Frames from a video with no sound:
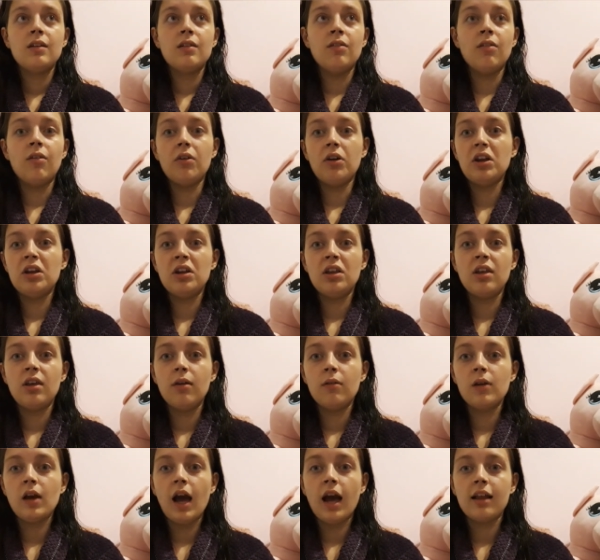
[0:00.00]
like in
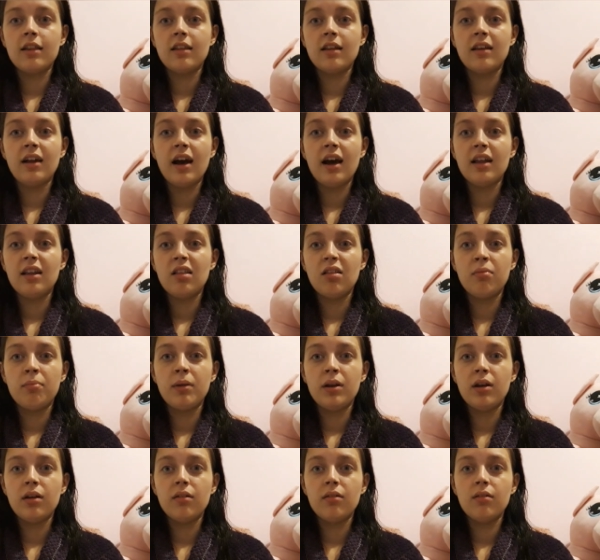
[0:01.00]
the UK today there's
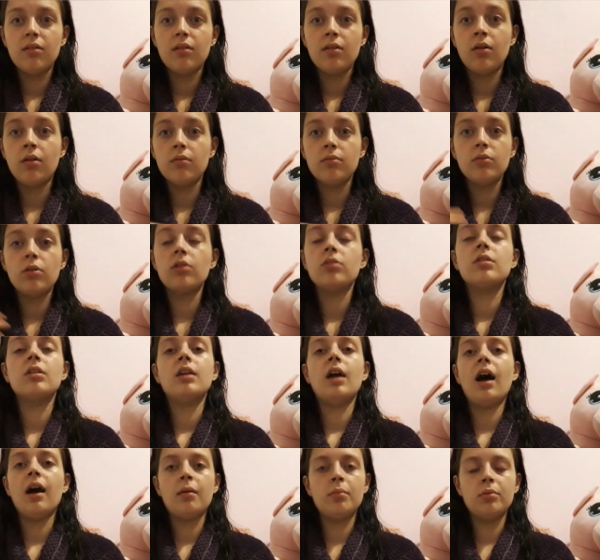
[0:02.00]
been not not
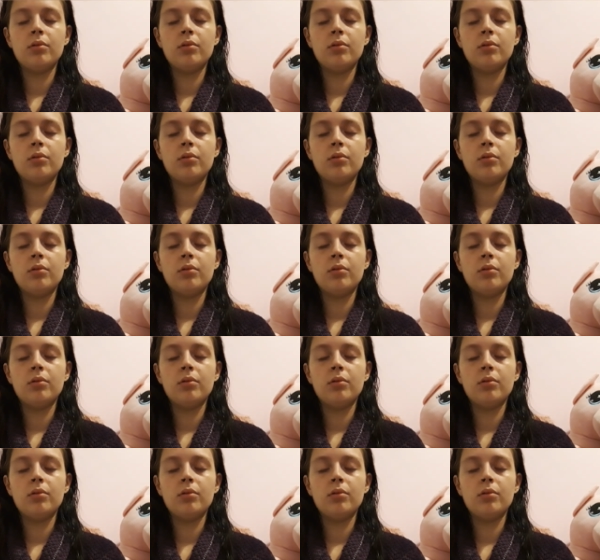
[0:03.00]
die,